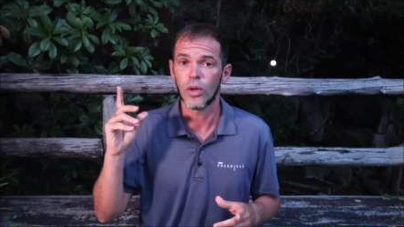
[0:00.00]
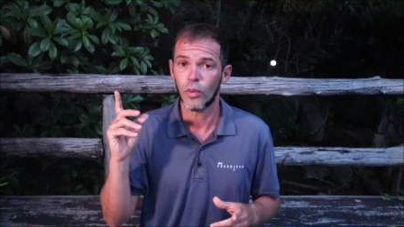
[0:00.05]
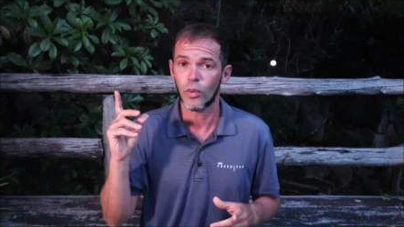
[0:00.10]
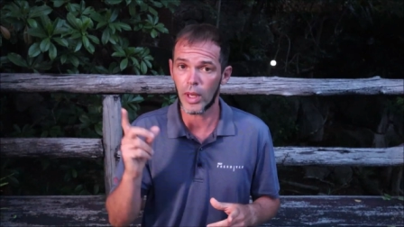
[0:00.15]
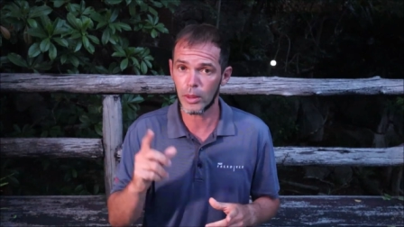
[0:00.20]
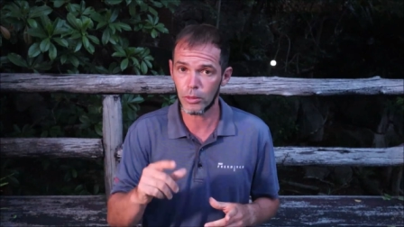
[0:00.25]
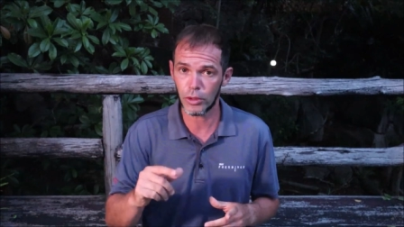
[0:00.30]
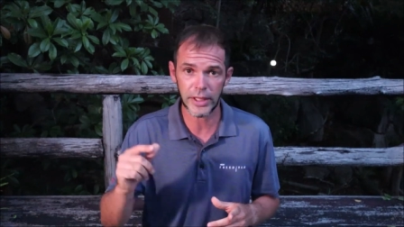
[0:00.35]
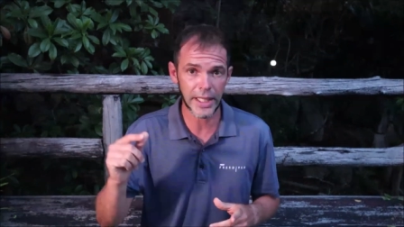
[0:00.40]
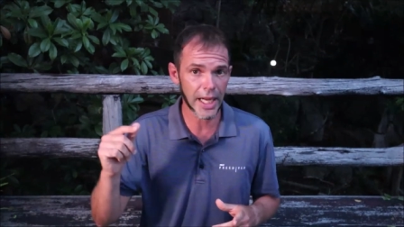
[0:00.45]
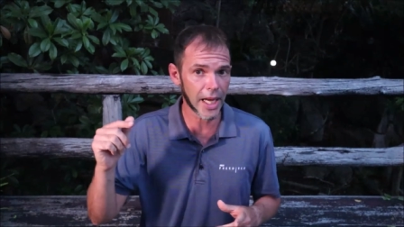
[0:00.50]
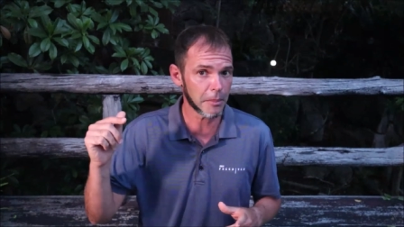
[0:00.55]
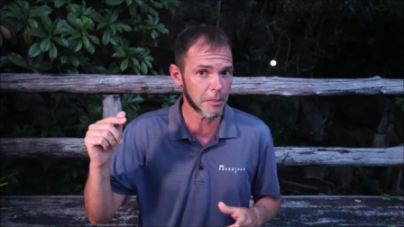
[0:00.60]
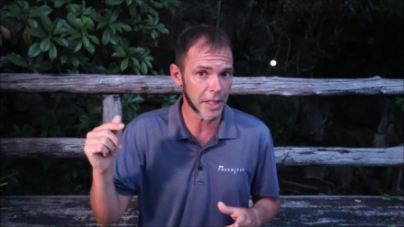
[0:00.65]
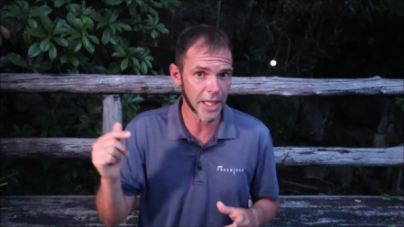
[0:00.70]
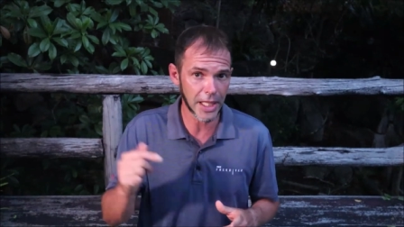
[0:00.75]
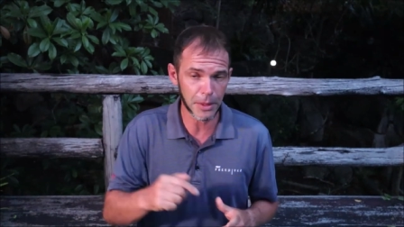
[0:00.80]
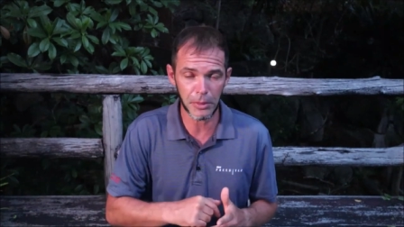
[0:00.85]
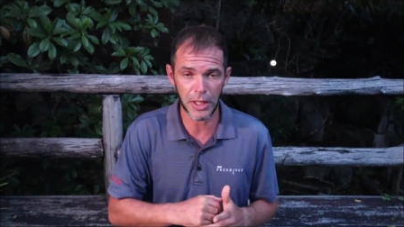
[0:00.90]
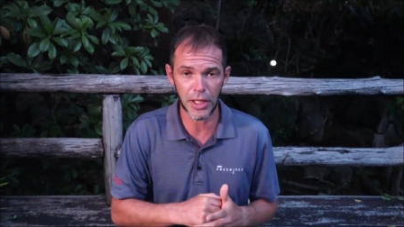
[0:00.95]
One more
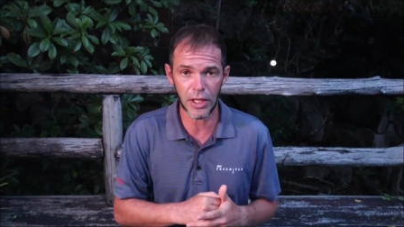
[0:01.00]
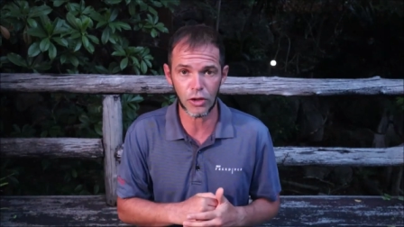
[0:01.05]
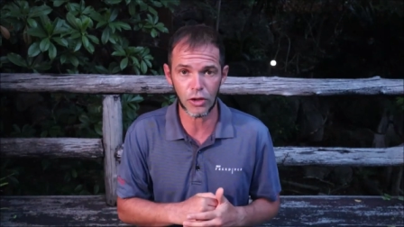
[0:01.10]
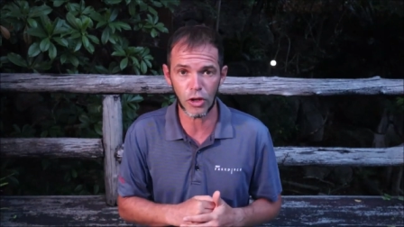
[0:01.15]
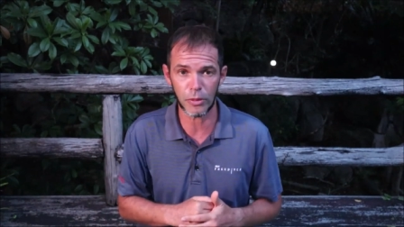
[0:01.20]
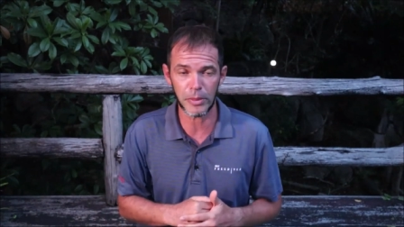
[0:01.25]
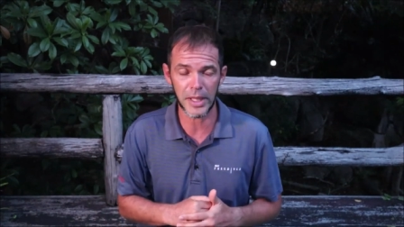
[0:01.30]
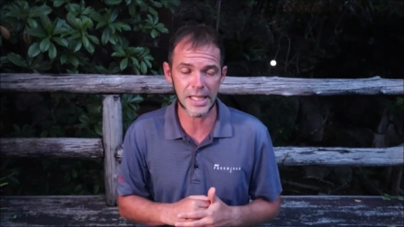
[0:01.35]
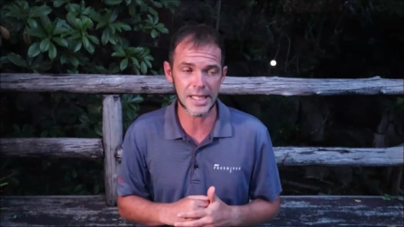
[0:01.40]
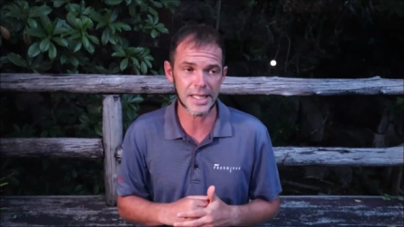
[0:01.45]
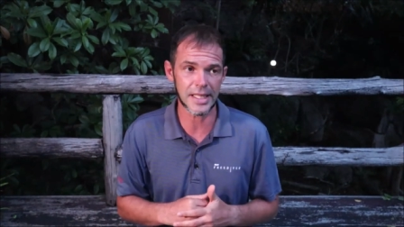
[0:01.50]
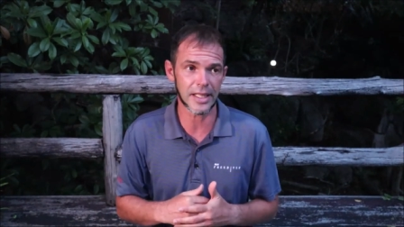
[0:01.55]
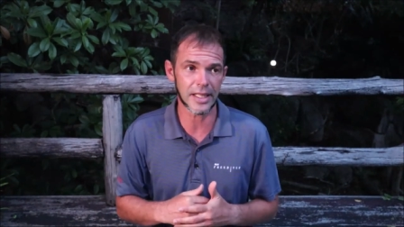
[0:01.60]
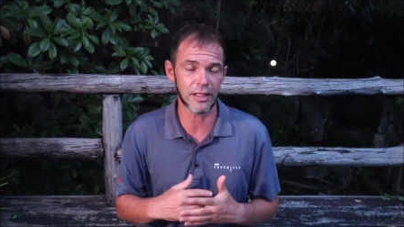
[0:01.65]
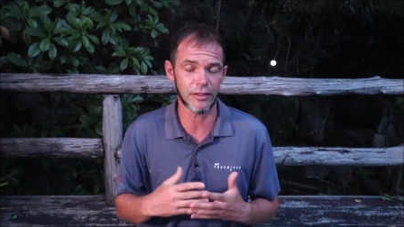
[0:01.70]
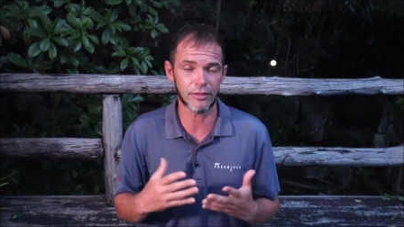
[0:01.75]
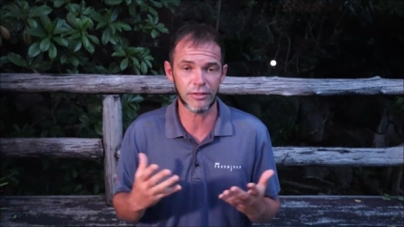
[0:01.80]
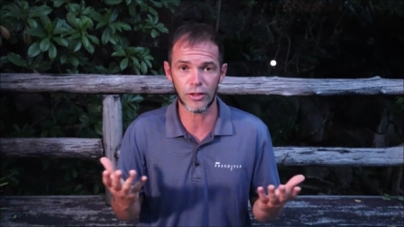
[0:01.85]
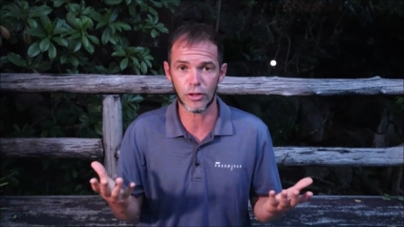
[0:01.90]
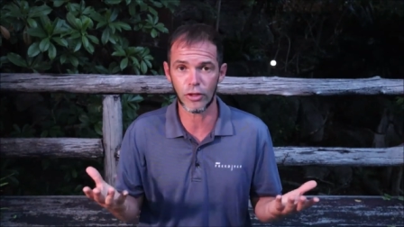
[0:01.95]
time, let me in the comments
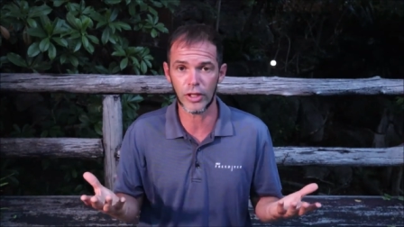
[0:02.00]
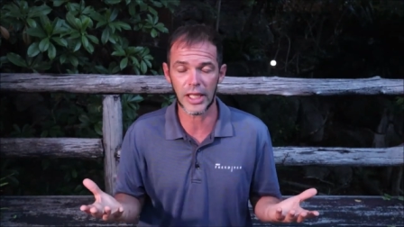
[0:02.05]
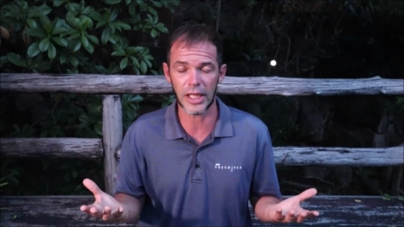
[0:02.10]
if you're